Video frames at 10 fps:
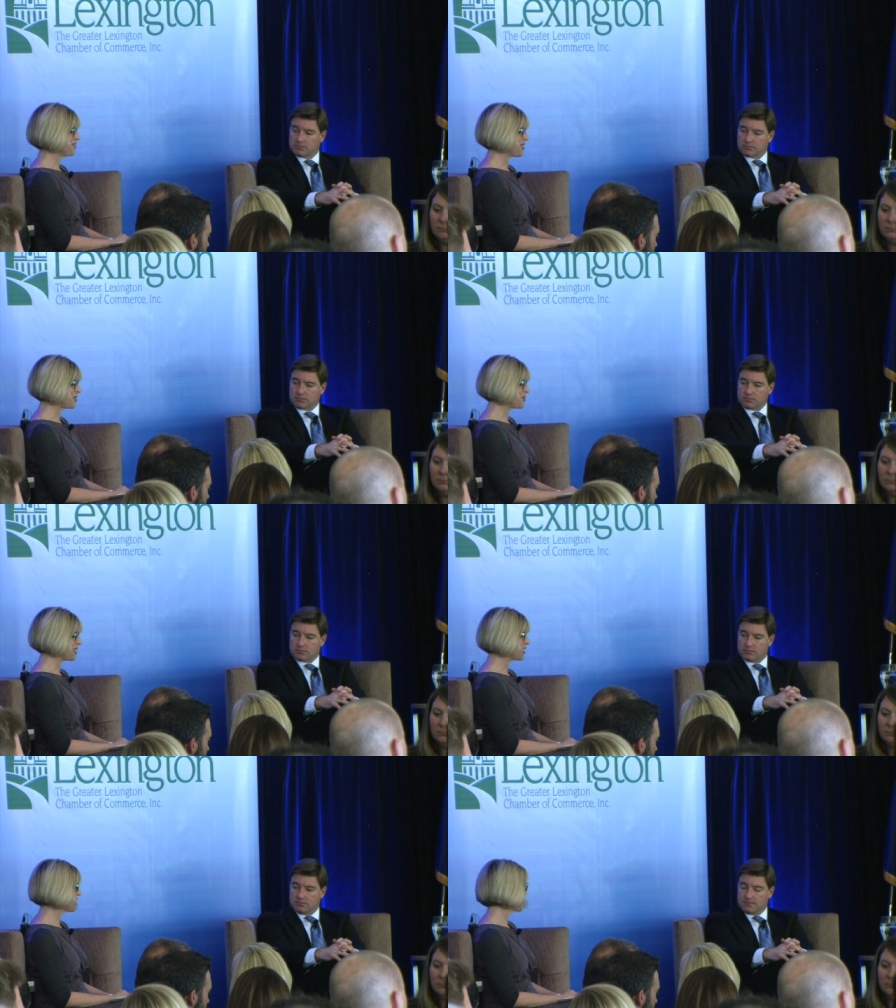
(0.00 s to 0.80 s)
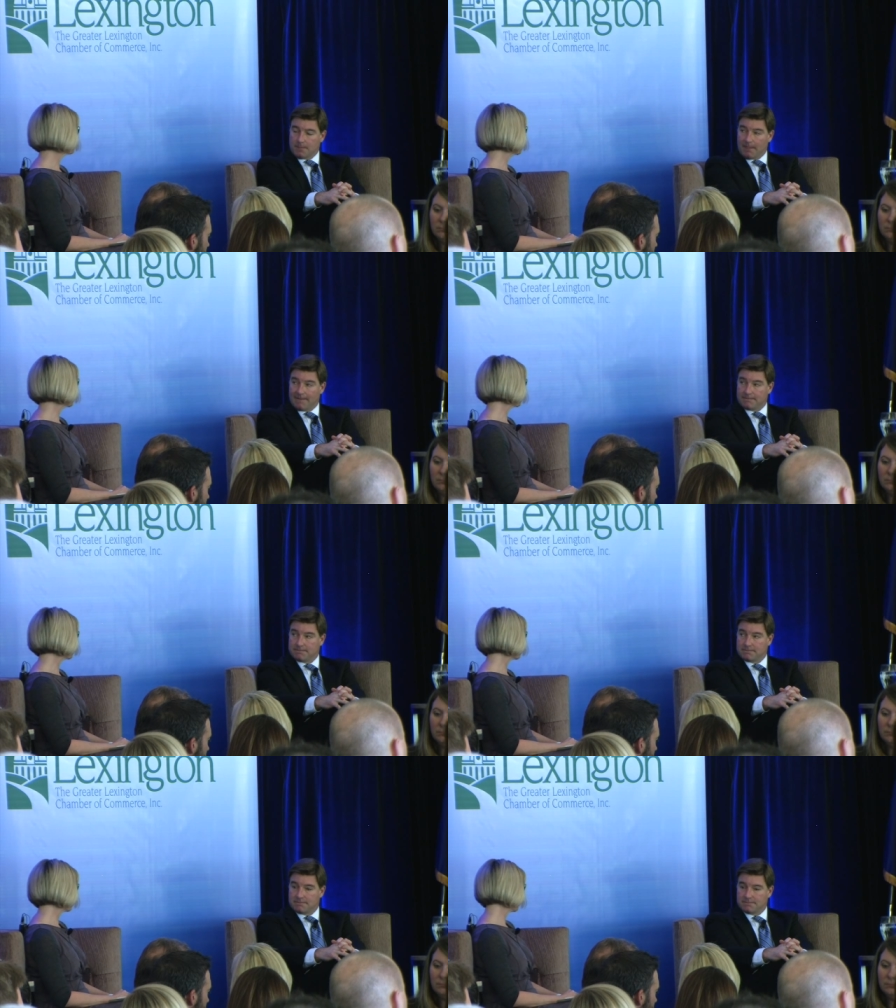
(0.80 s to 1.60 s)
Final question on right to
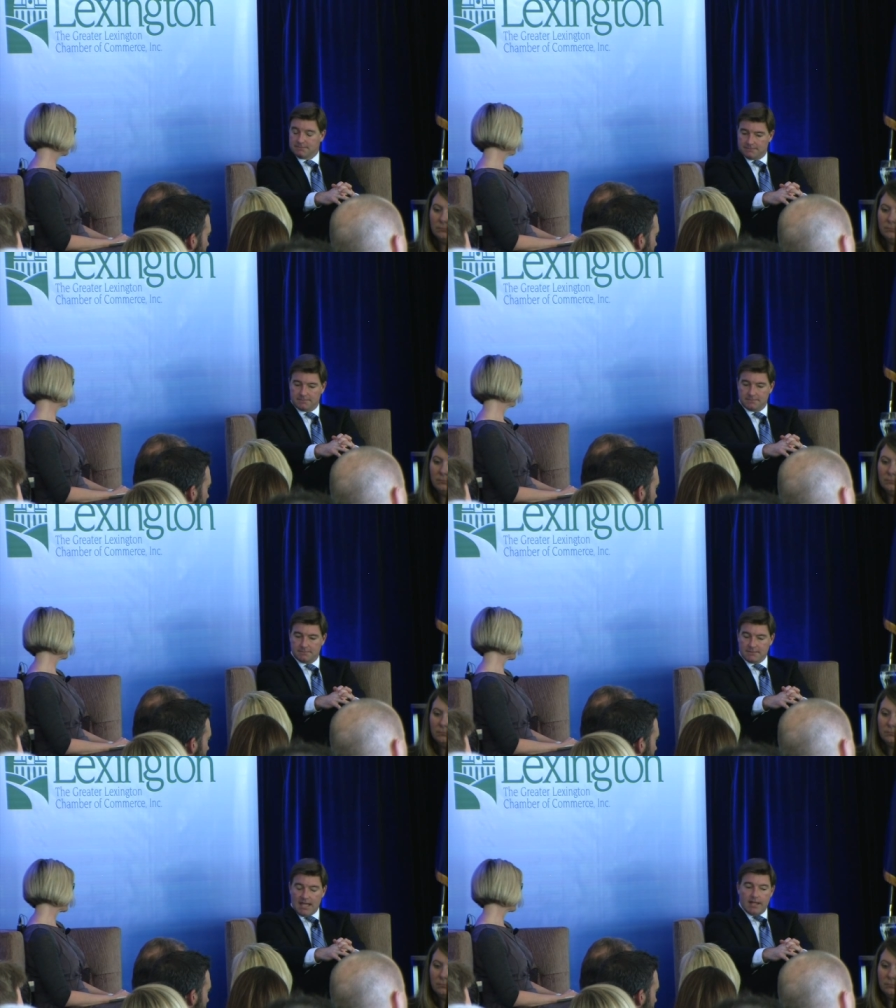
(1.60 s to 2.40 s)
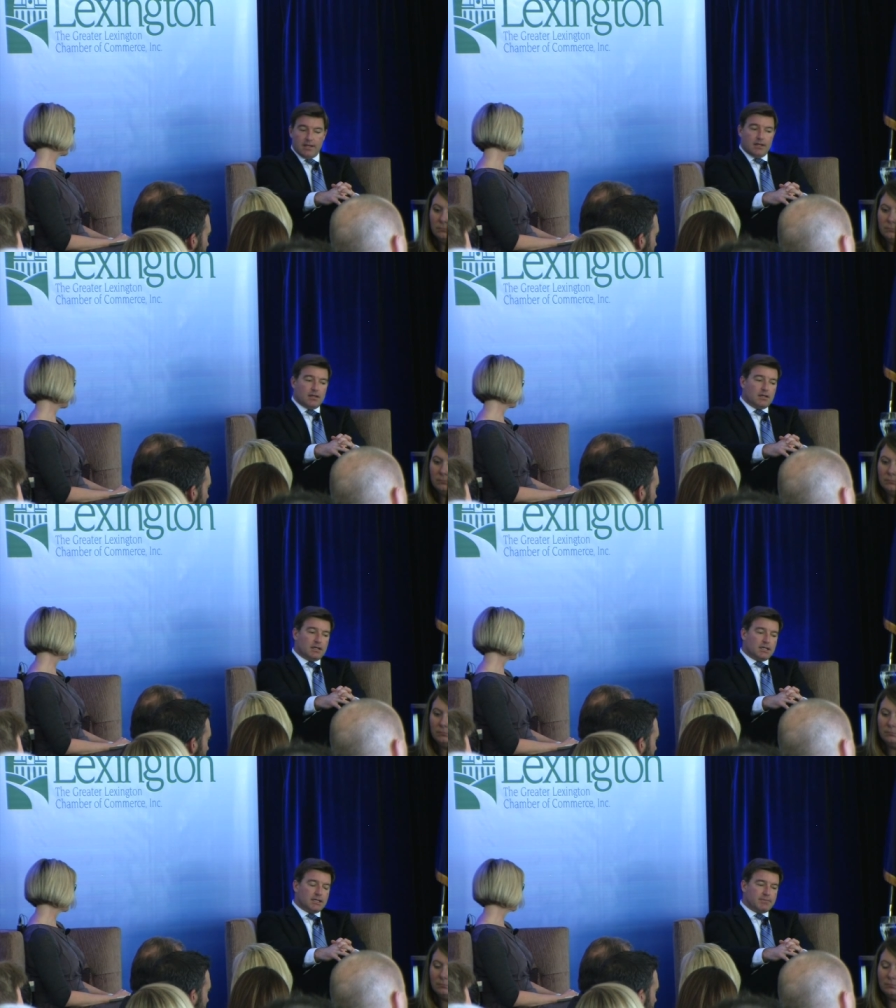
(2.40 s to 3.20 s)
work. Where do you stand on
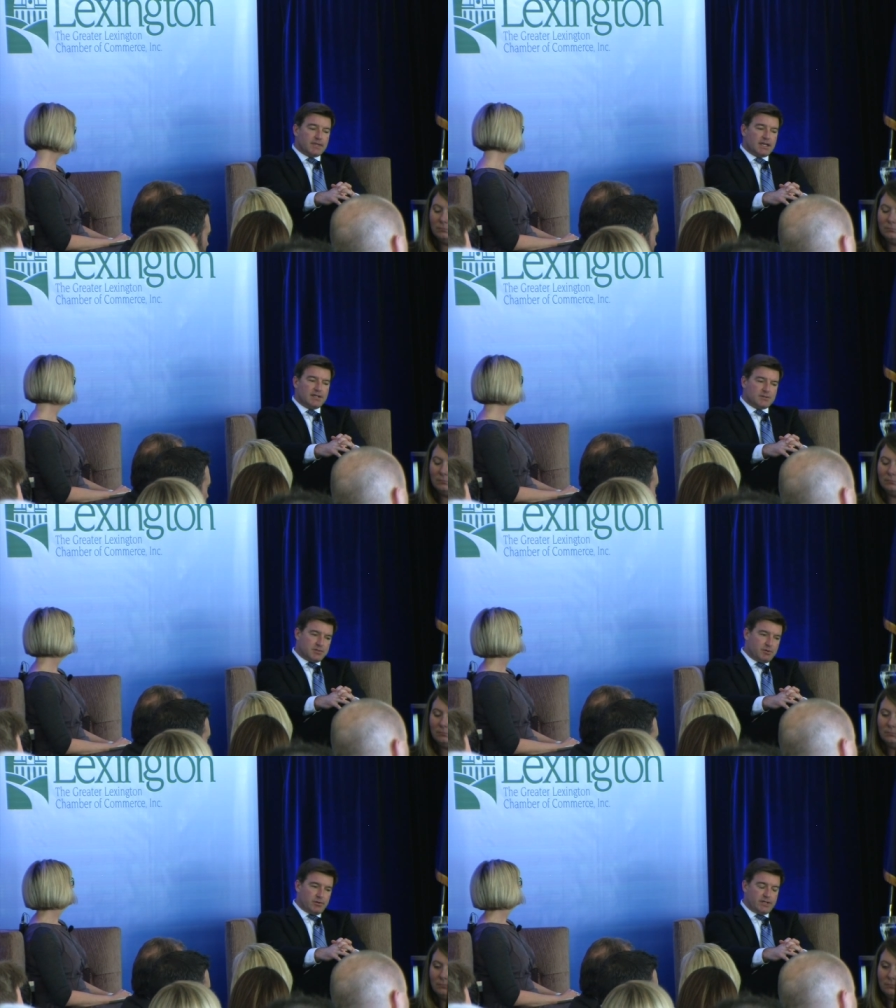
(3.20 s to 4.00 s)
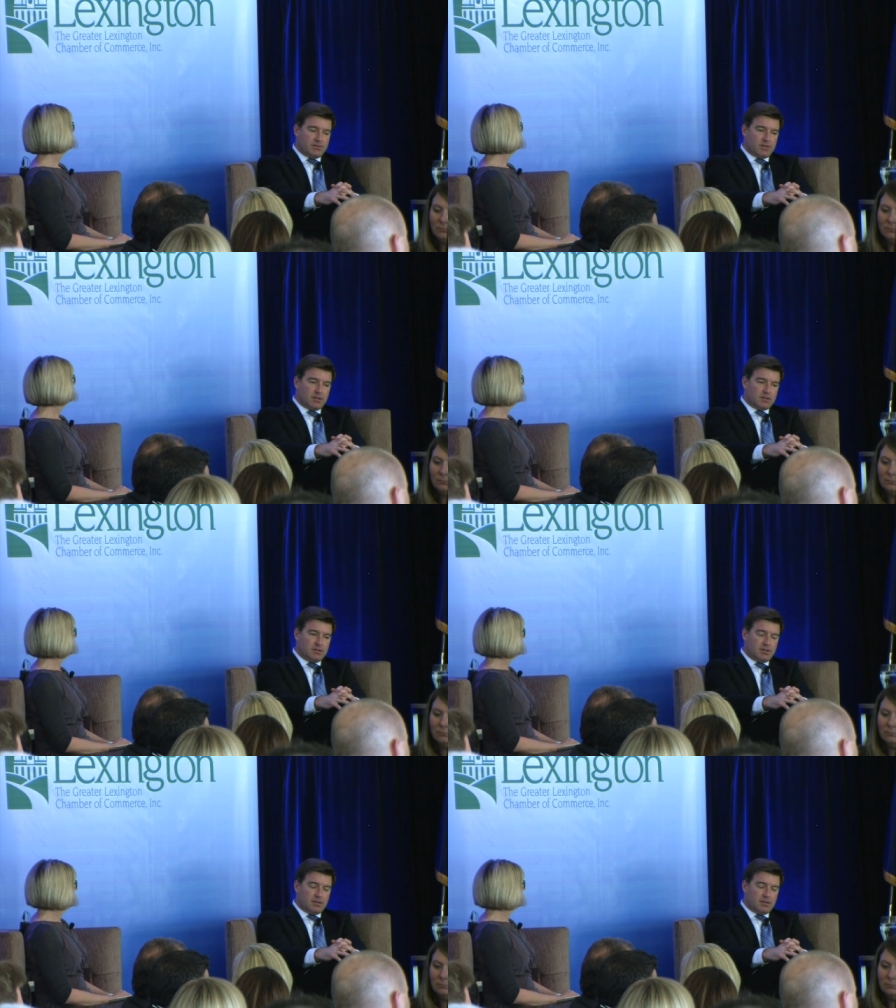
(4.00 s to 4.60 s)
right to work? I don't support right to work.